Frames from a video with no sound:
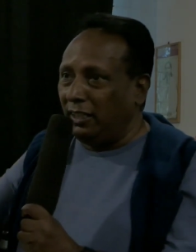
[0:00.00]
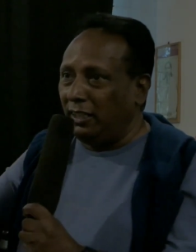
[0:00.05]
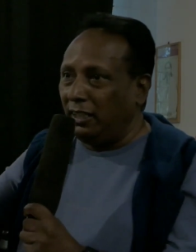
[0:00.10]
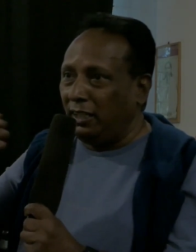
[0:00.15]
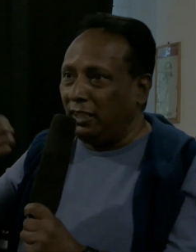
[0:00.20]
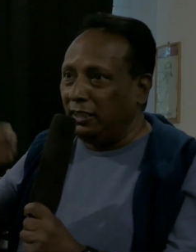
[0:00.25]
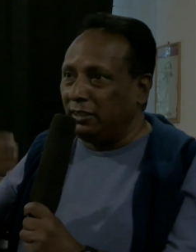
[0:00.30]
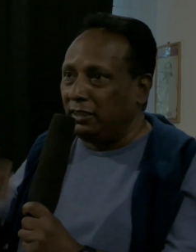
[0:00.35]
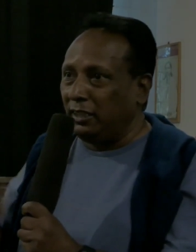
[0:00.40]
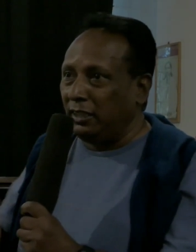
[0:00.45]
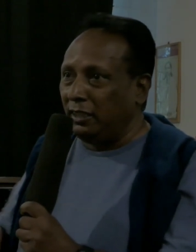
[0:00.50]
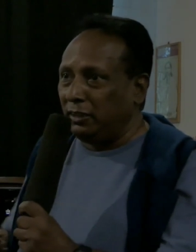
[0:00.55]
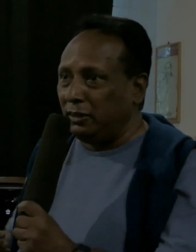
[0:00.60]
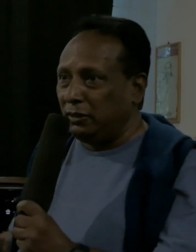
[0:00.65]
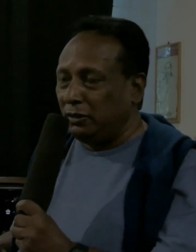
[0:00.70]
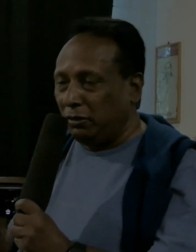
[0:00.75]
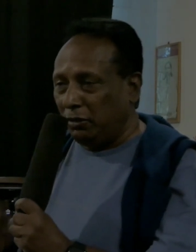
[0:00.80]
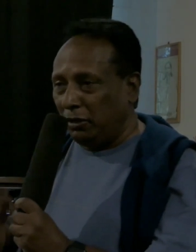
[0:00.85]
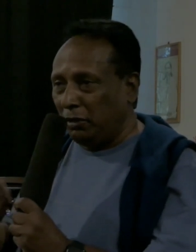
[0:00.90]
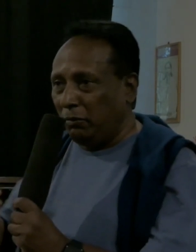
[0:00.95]
Alexander
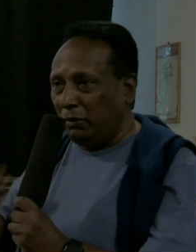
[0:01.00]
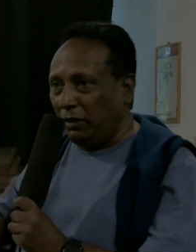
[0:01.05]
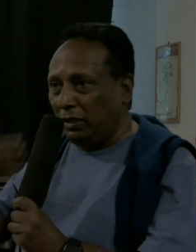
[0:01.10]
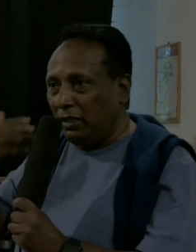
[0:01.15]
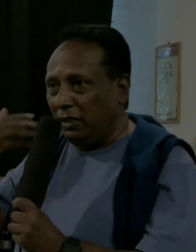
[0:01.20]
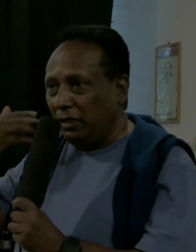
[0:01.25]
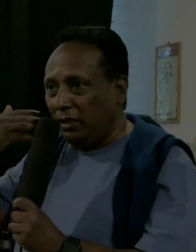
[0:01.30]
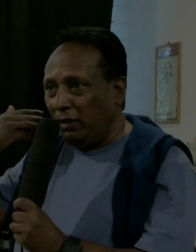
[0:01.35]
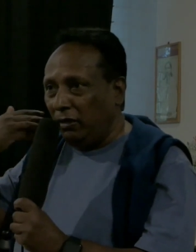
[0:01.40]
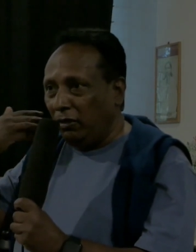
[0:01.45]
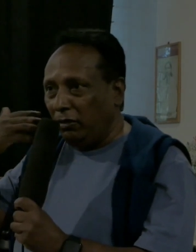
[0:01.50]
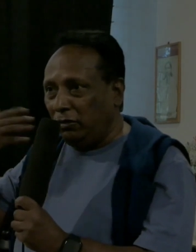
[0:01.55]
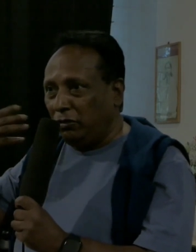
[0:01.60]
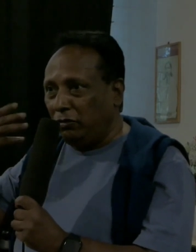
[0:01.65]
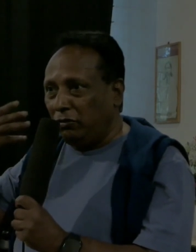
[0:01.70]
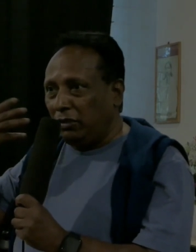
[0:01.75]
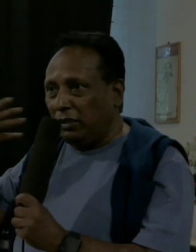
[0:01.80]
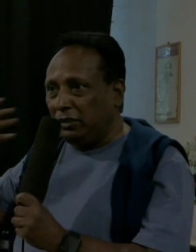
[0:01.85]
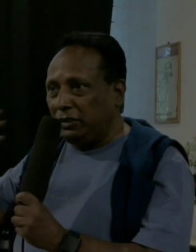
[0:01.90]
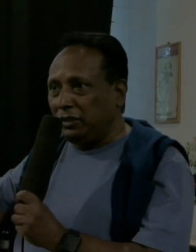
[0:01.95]
should. A lot
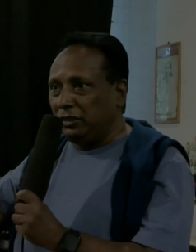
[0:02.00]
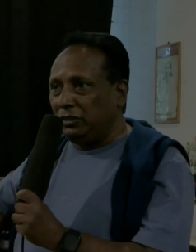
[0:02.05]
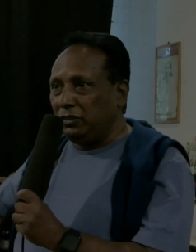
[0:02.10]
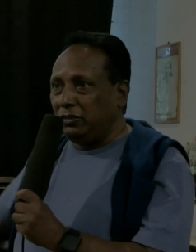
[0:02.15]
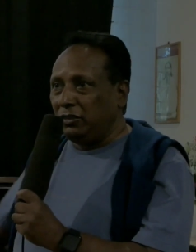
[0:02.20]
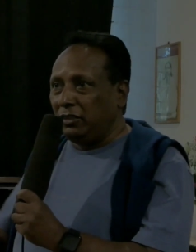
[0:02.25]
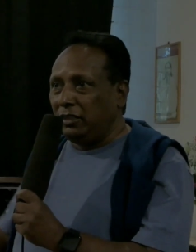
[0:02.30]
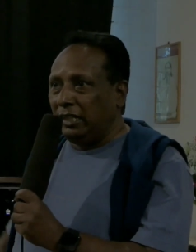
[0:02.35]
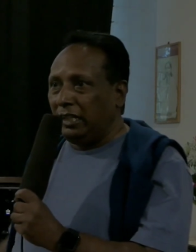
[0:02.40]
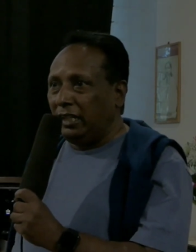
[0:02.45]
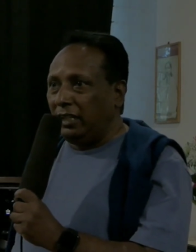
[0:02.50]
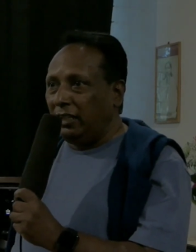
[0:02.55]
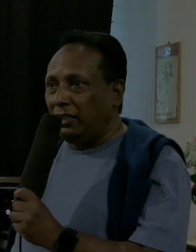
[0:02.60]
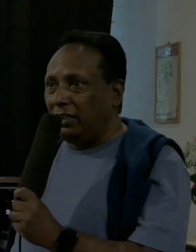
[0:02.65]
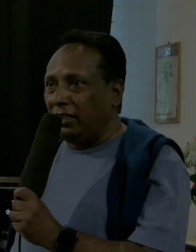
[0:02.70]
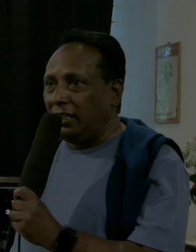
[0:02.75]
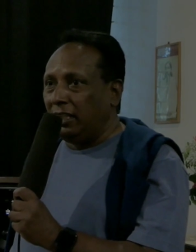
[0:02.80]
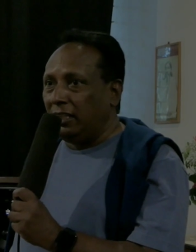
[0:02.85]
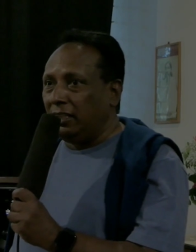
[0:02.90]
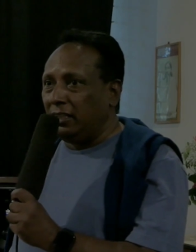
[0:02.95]
of Russians are
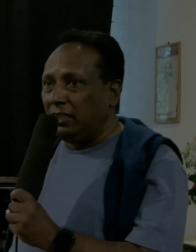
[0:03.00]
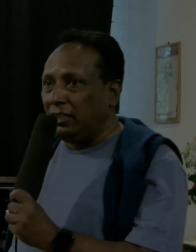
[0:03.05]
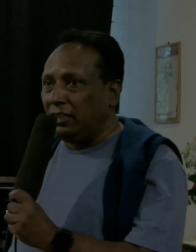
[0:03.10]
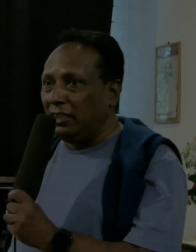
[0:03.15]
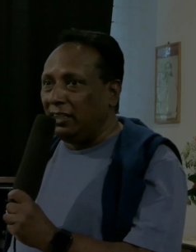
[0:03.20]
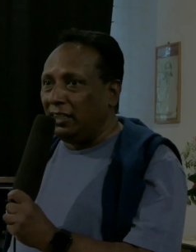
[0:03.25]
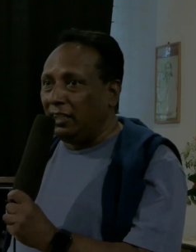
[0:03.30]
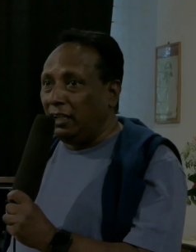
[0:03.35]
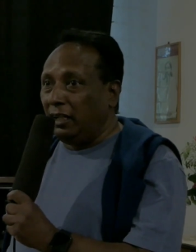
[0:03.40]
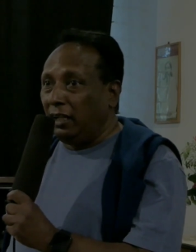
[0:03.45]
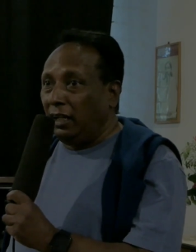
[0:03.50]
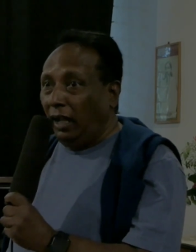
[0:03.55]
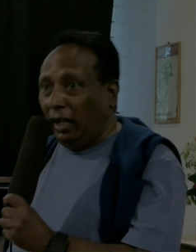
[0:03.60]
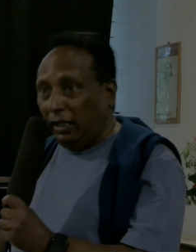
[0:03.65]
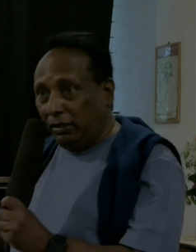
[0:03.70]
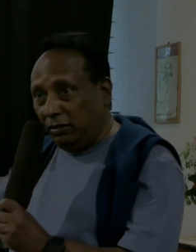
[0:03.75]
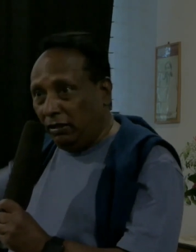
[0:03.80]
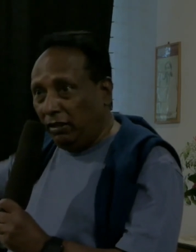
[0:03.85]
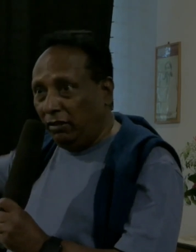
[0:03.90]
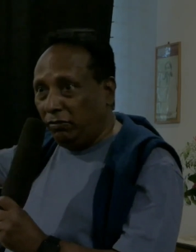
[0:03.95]
there, and
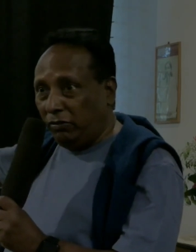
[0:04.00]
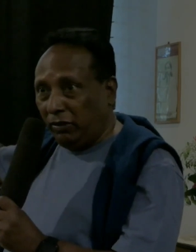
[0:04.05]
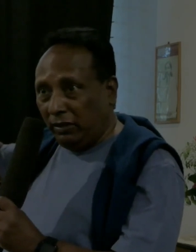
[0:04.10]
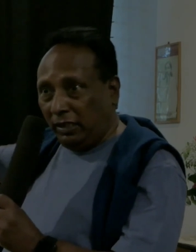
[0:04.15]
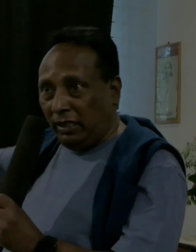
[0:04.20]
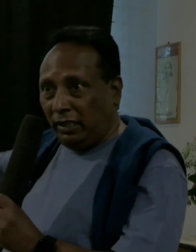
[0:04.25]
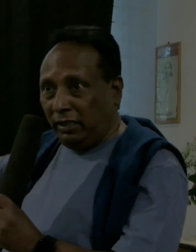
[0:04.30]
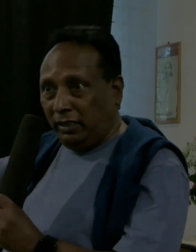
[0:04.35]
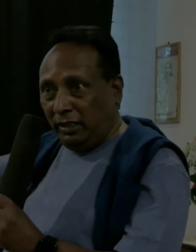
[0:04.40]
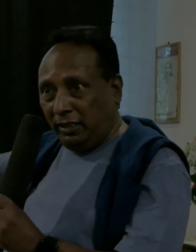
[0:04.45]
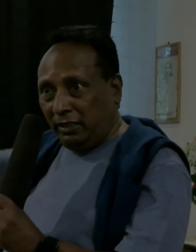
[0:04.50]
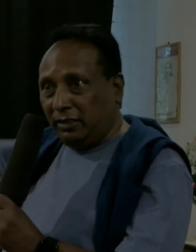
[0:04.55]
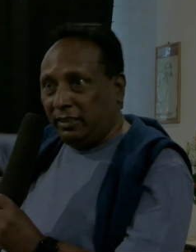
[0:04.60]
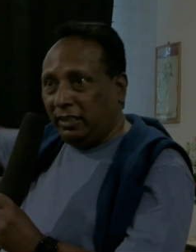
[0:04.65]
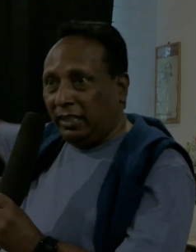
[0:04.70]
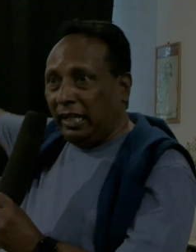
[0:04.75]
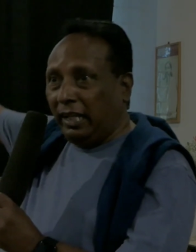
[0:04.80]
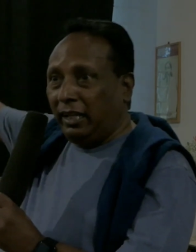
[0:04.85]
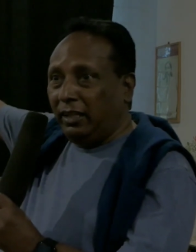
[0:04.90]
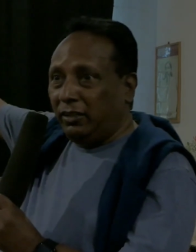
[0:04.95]
actually for that there is a
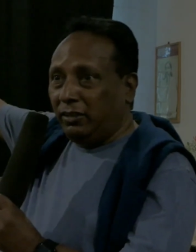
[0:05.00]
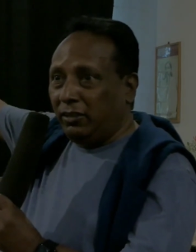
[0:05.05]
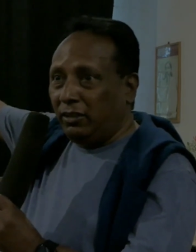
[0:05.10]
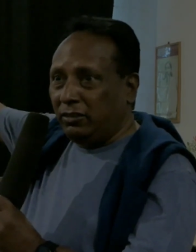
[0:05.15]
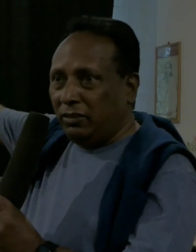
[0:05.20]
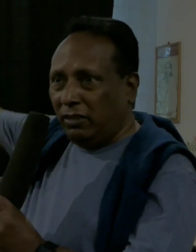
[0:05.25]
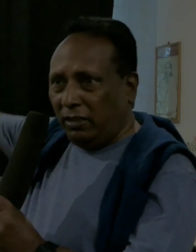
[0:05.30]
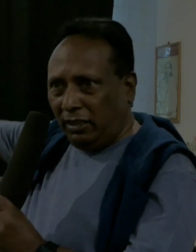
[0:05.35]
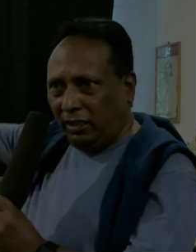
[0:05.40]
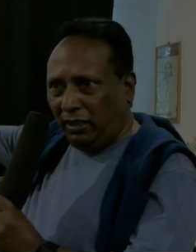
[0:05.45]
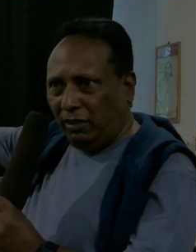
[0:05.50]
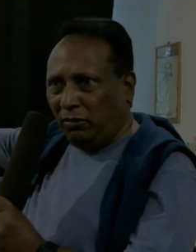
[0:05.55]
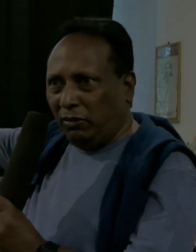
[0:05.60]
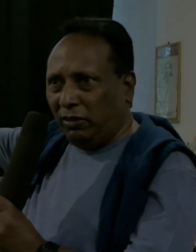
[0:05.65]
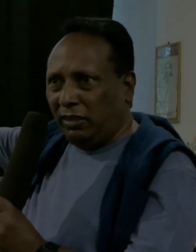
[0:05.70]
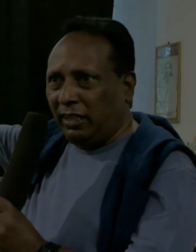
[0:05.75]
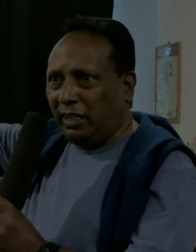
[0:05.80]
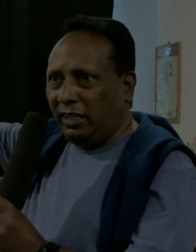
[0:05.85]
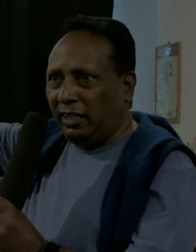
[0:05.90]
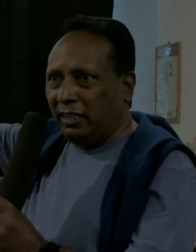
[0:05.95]
character. Suddenly
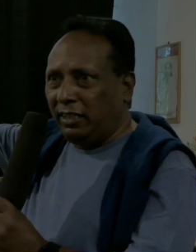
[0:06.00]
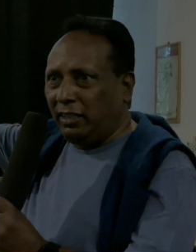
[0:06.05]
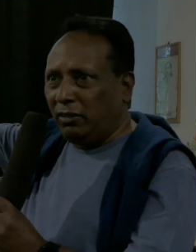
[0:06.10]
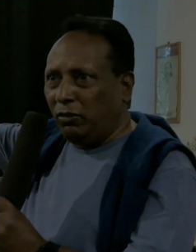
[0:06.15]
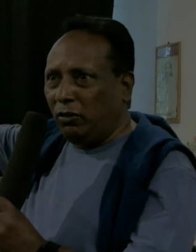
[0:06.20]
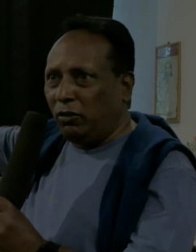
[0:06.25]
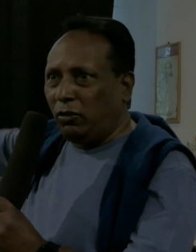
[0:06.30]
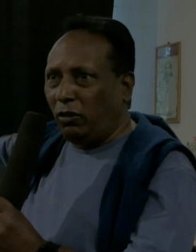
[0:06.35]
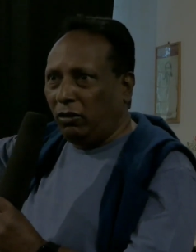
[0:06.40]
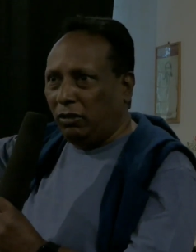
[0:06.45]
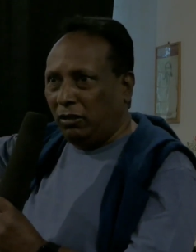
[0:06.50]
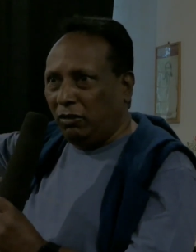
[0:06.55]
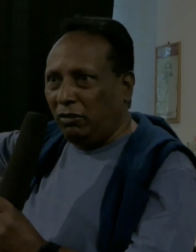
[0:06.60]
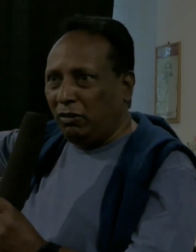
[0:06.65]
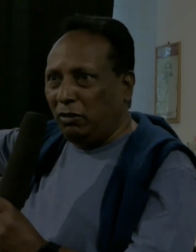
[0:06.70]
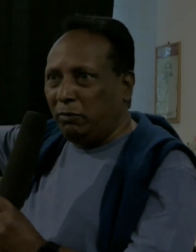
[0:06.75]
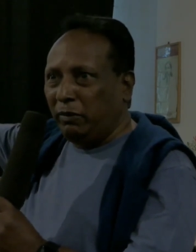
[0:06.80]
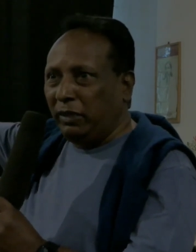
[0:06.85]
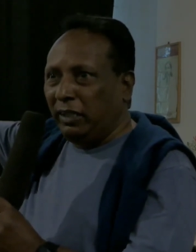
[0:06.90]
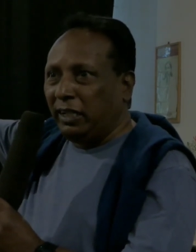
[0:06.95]
one doctor
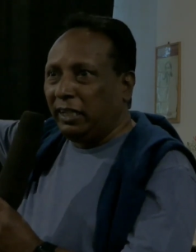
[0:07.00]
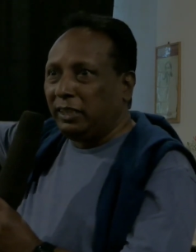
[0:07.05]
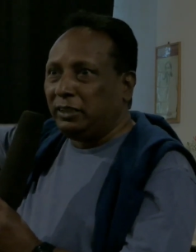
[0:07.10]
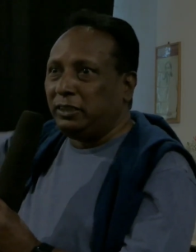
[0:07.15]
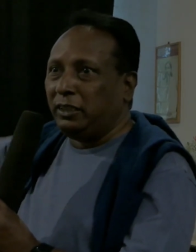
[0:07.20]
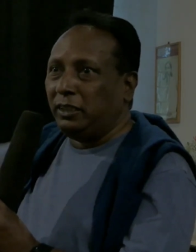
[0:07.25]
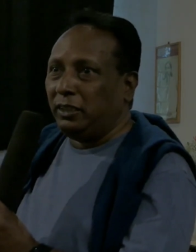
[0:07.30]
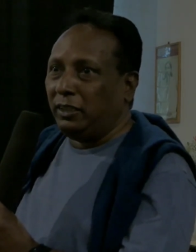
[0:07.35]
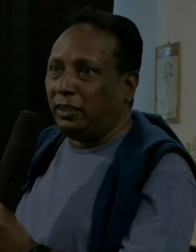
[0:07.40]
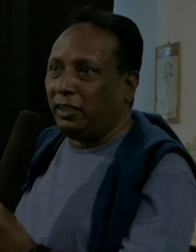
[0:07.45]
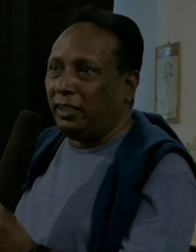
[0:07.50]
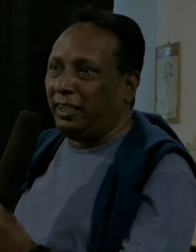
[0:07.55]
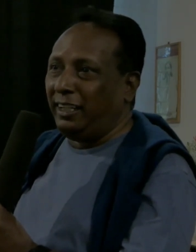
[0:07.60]
will be a Russian.